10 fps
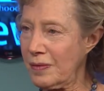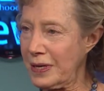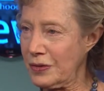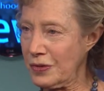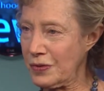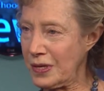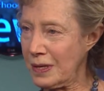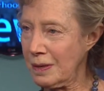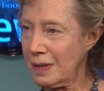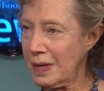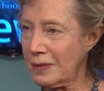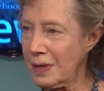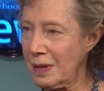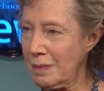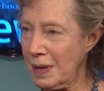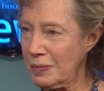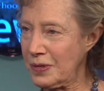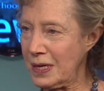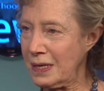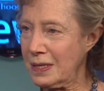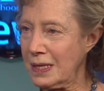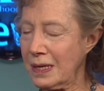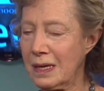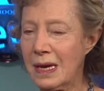agency at the MCAD,